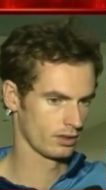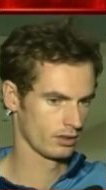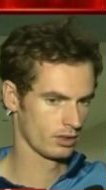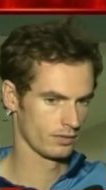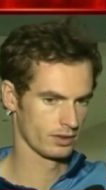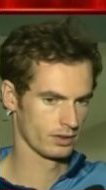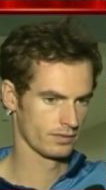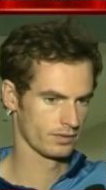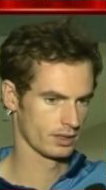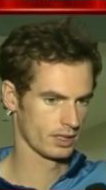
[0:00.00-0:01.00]
the all of the
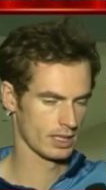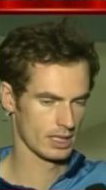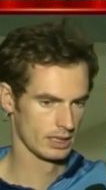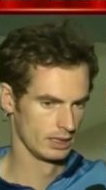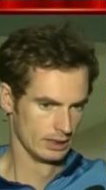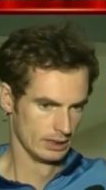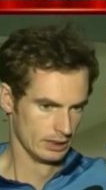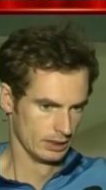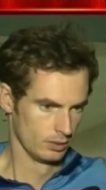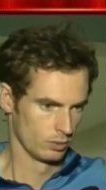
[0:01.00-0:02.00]
different uh,
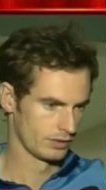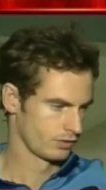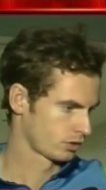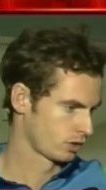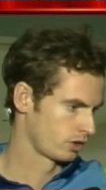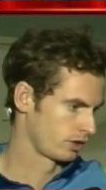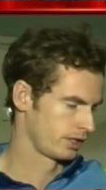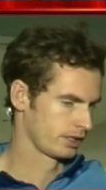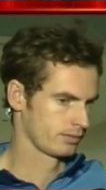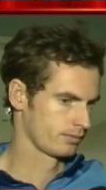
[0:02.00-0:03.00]
ways of
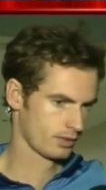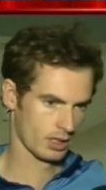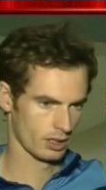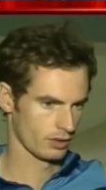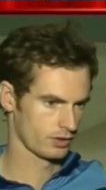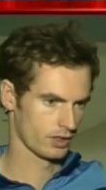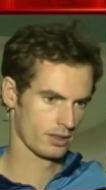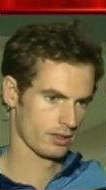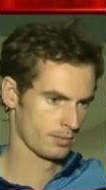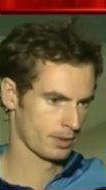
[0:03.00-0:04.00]
scoring and yeah, like you
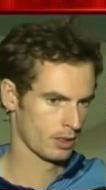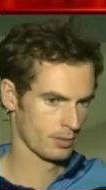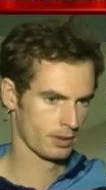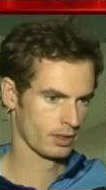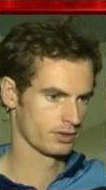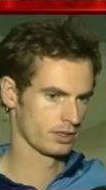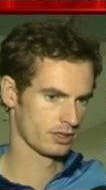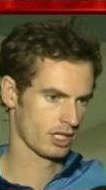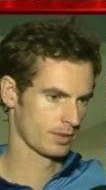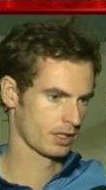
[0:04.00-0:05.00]
say that the power points
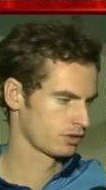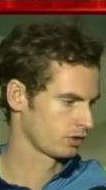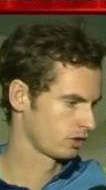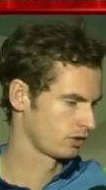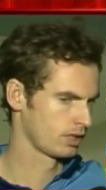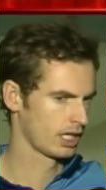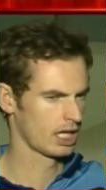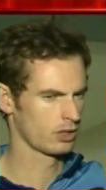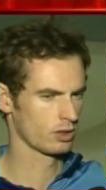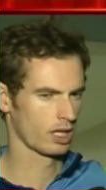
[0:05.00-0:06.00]
and the timeouts are good.
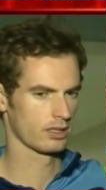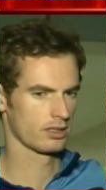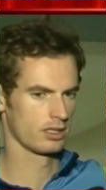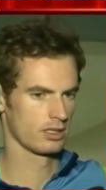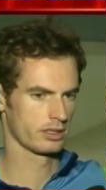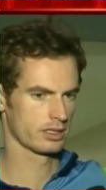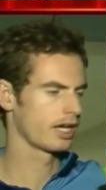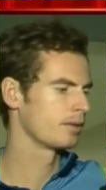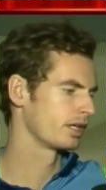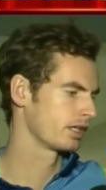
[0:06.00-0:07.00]
I, I don't like the, the
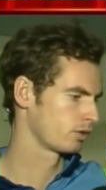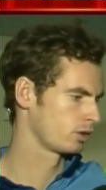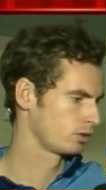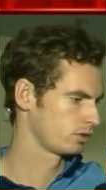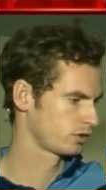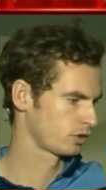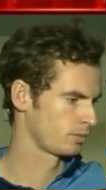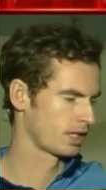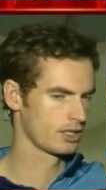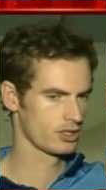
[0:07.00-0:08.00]
tiebreak rule
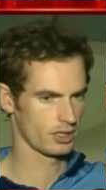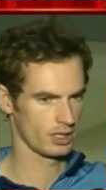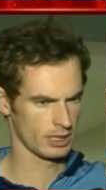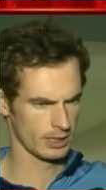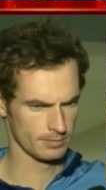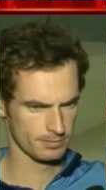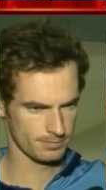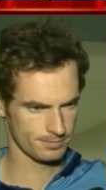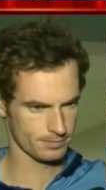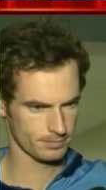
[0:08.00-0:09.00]
so much um,